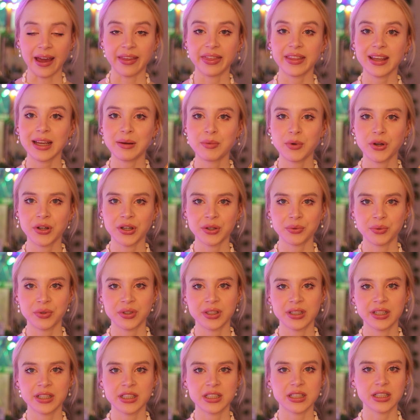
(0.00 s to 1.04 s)
I think I'm gonna
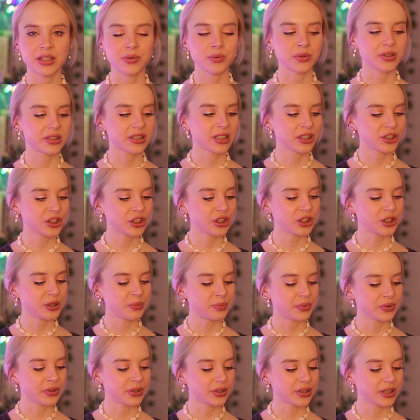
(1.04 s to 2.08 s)
read this. It was such a
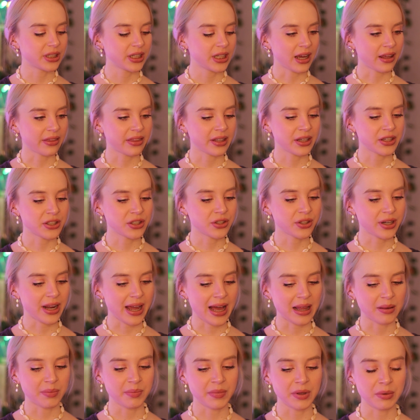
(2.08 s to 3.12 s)
good book. I think it's gonna
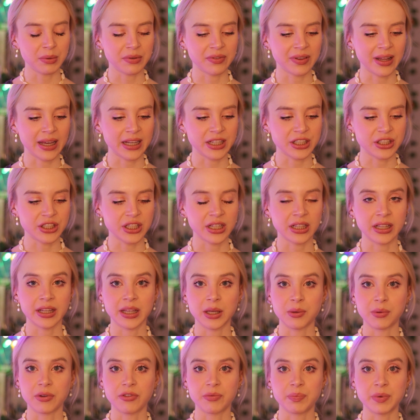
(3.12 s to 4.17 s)
help me with like
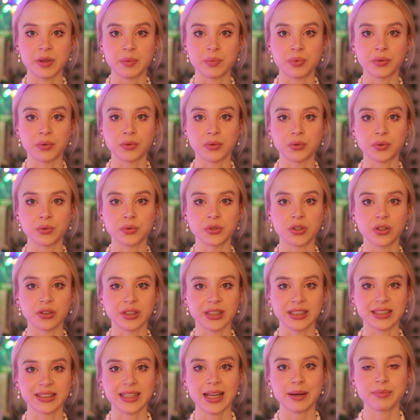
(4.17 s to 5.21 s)
dealing with people who don't
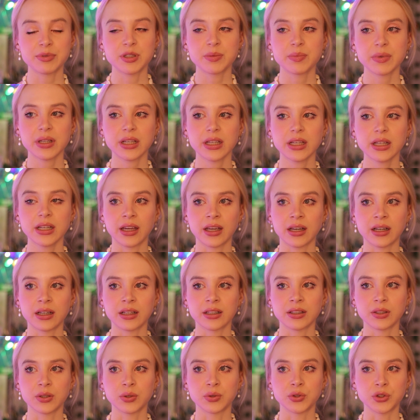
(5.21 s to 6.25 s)
accept me
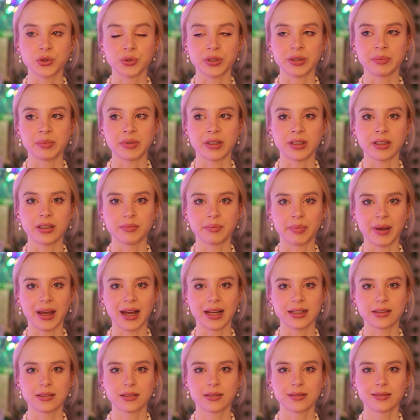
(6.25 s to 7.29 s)
and who treat me
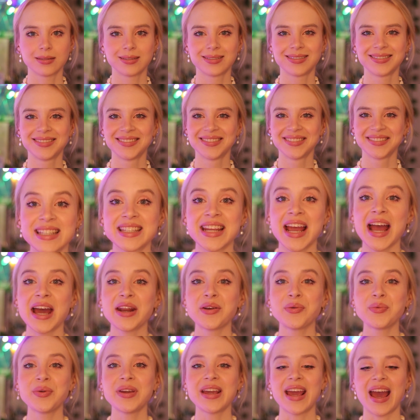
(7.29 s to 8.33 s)
bad.
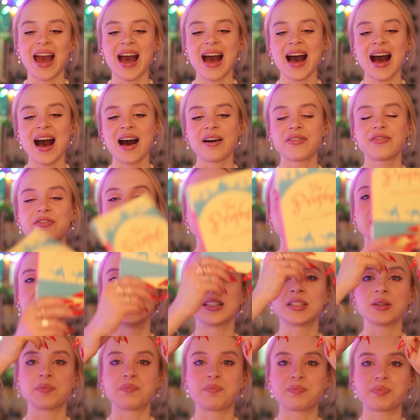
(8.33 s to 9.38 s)
Then we have
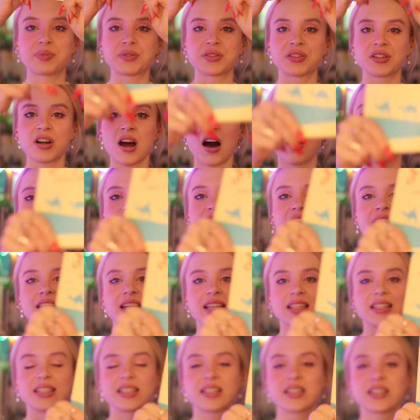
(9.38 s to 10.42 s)
The
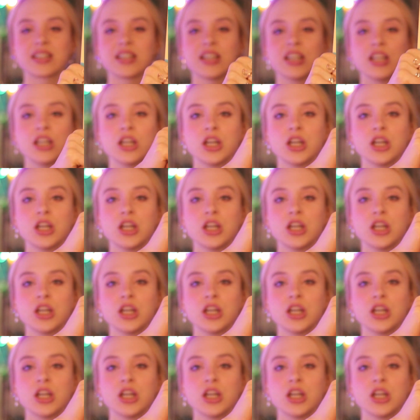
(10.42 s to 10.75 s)
Prophet.